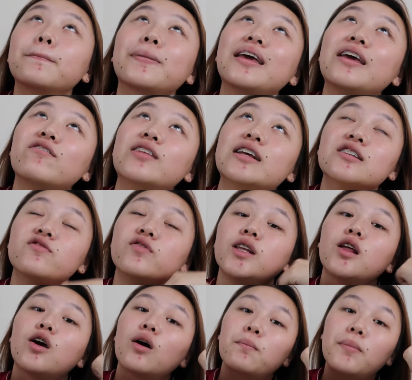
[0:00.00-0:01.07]
give this
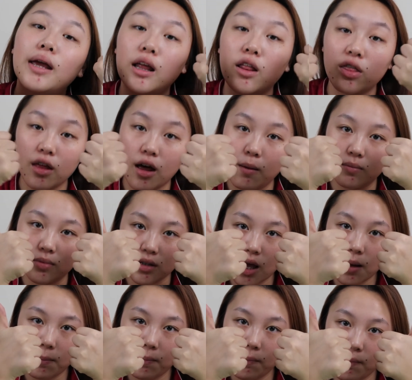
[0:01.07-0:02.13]
video a big thumbs
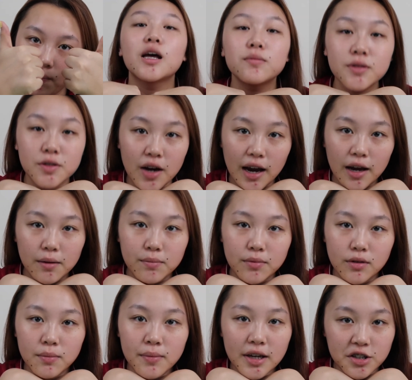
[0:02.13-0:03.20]
up, subscribe
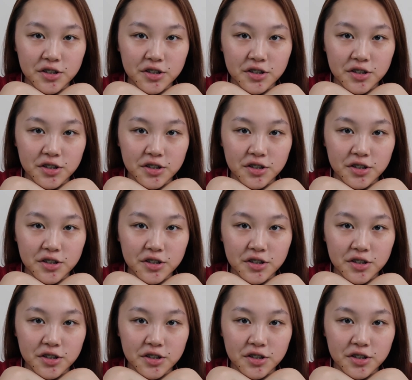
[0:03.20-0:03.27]
to my